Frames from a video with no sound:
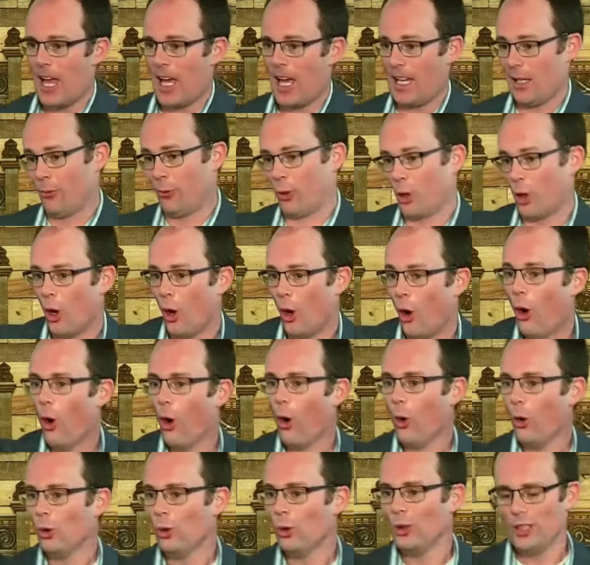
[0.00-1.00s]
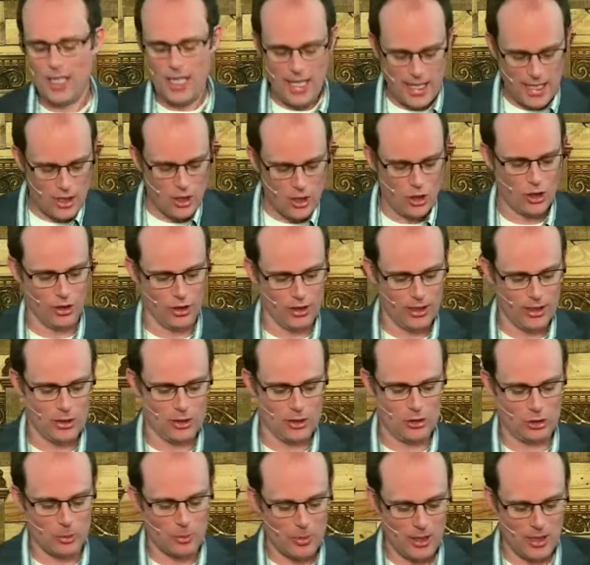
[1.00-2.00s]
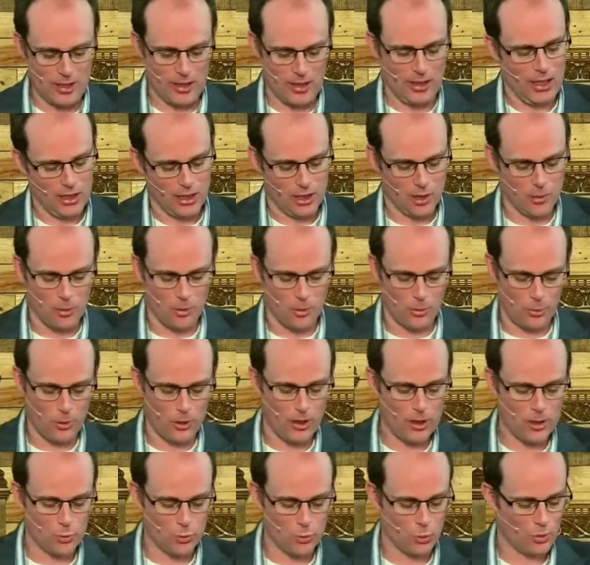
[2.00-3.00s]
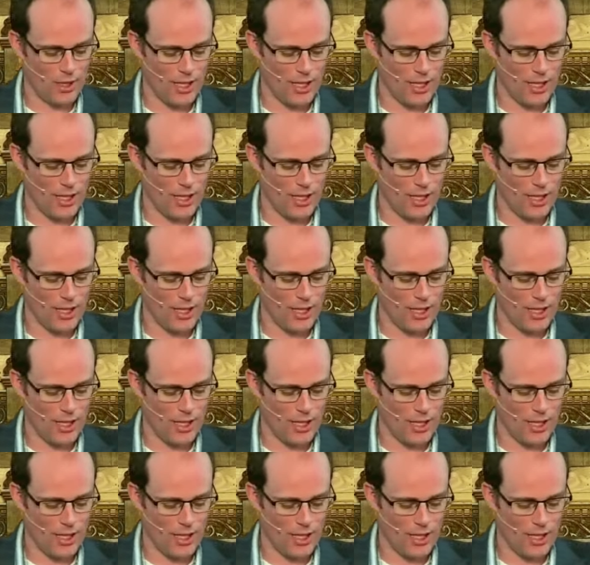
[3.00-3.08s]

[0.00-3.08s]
And if the whole nation is to be the kingdom of priests,